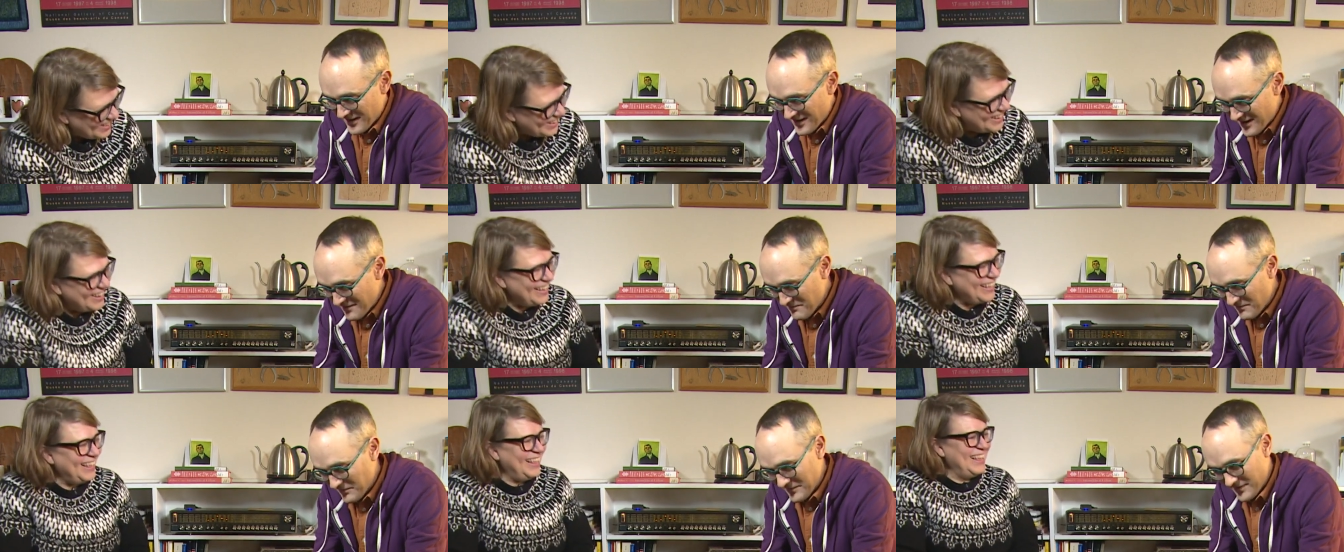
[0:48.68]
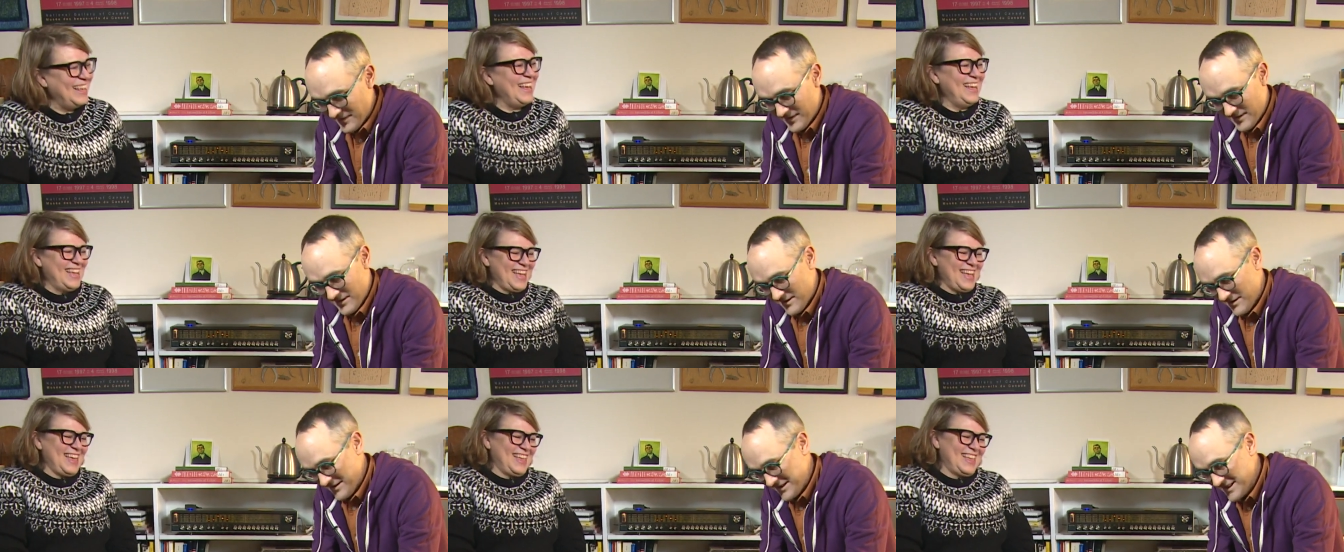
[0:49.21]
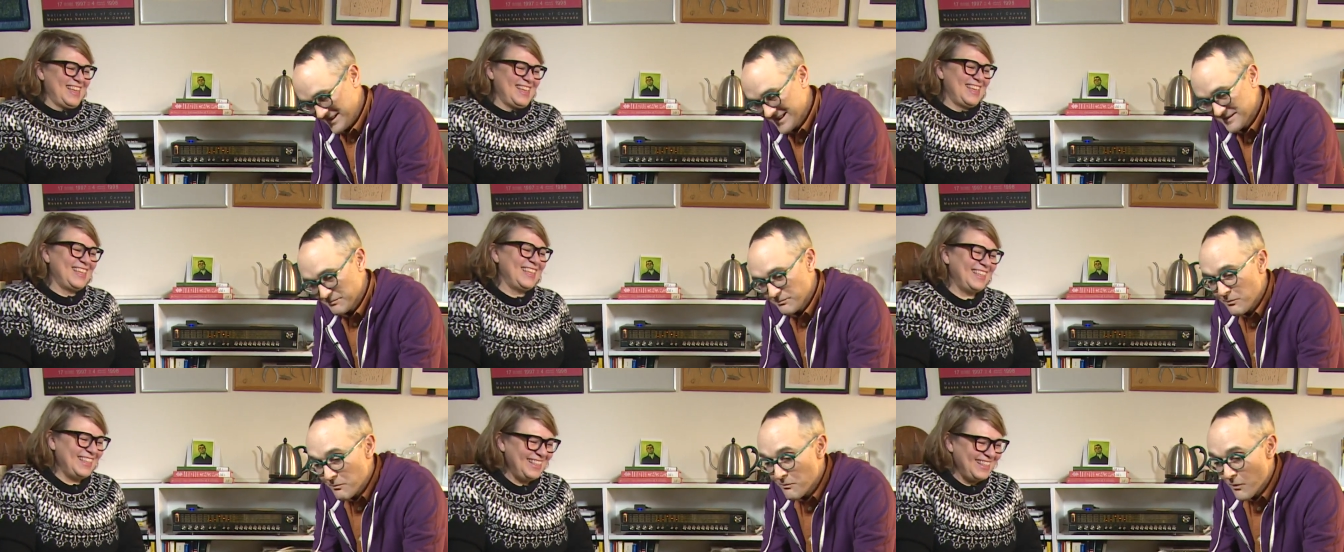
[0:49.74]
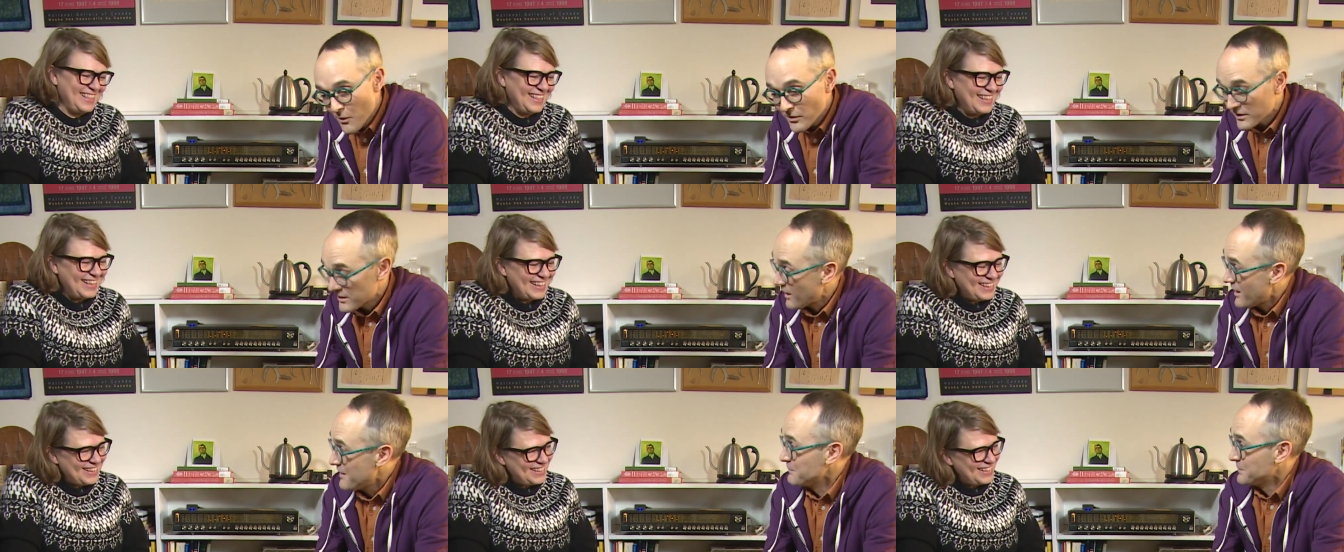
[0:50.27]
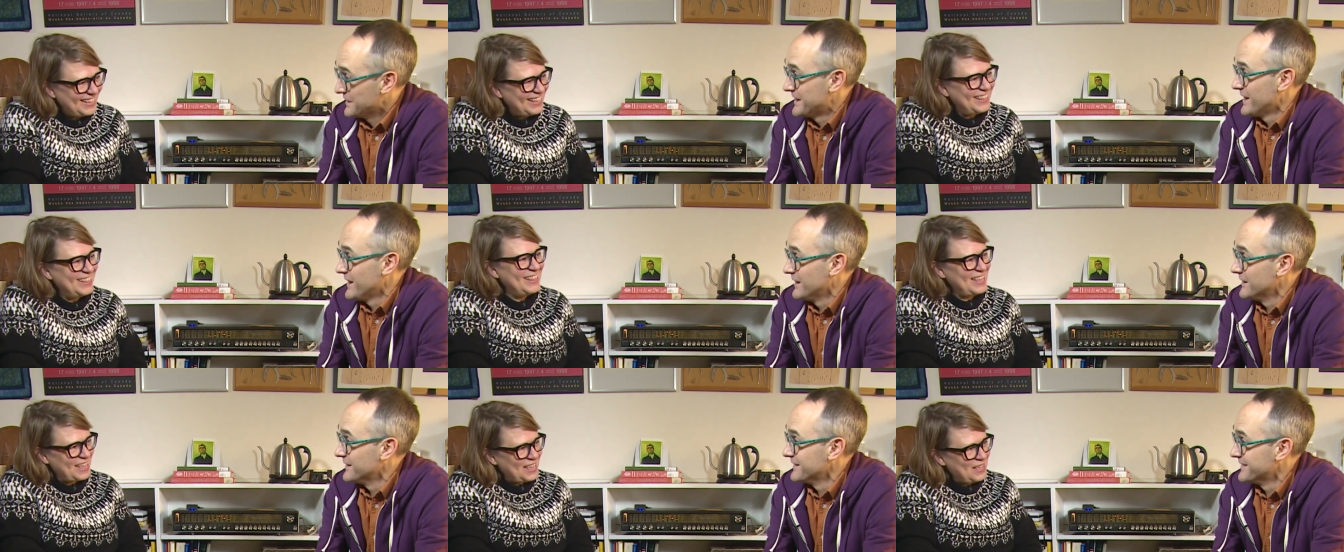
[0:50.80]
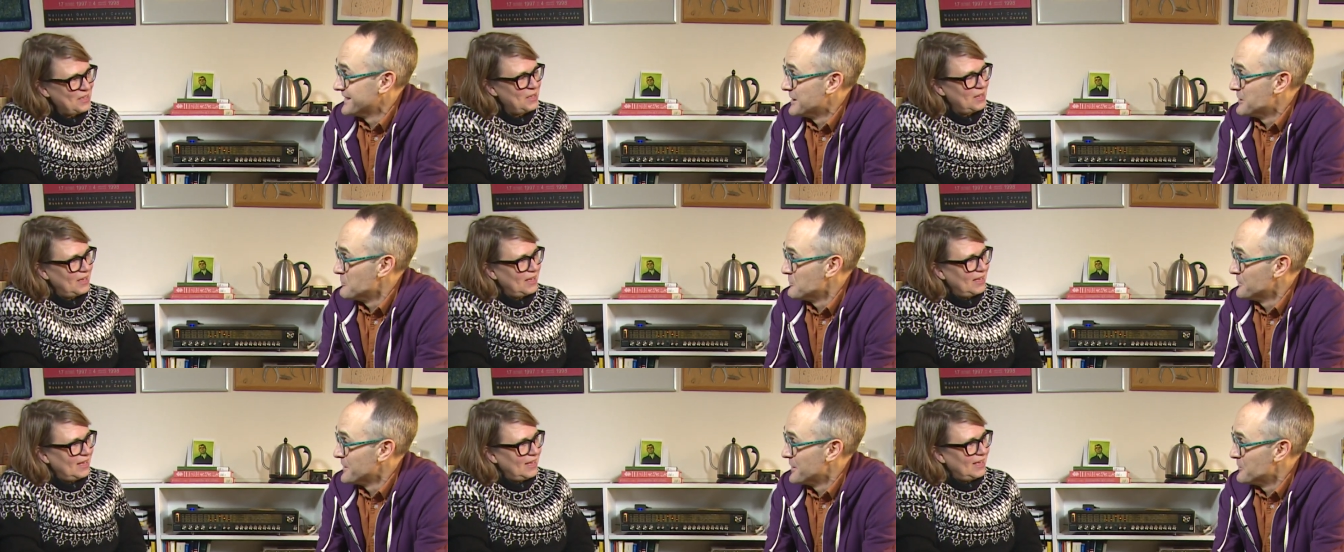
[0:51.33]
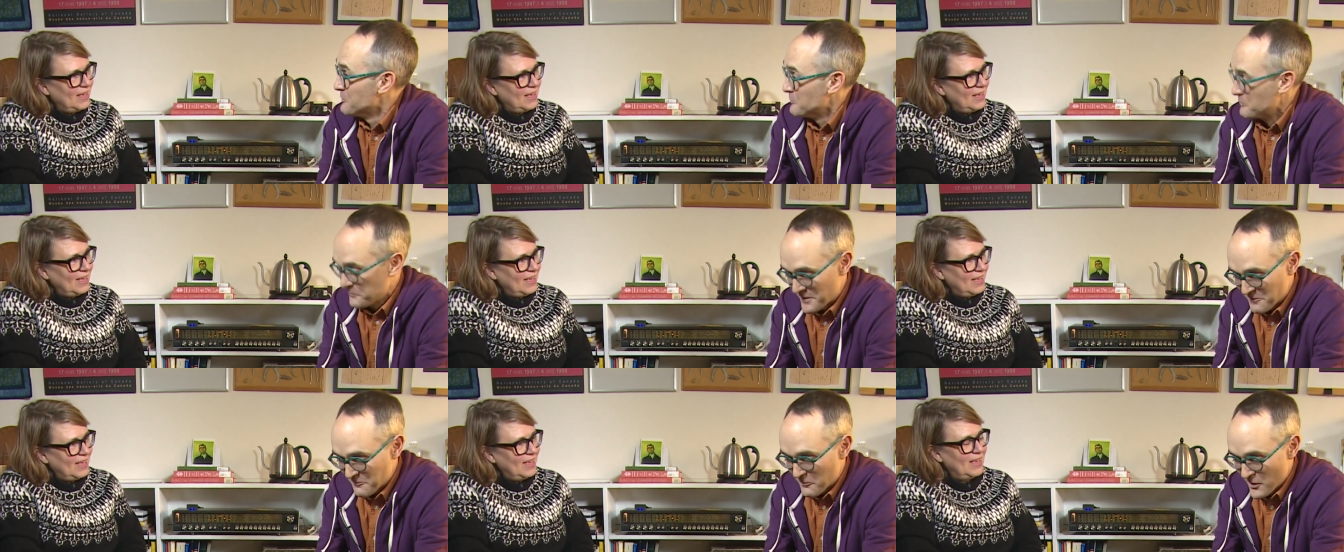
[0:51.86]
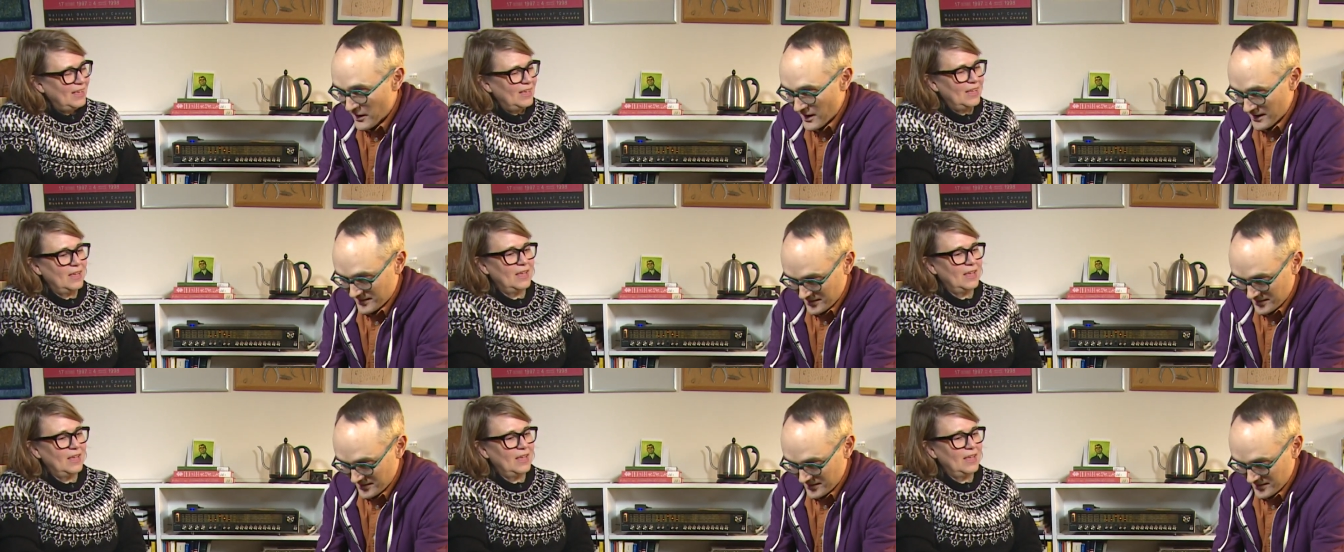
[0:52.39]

Speaker 1: um, this is more complicated than, than, than what I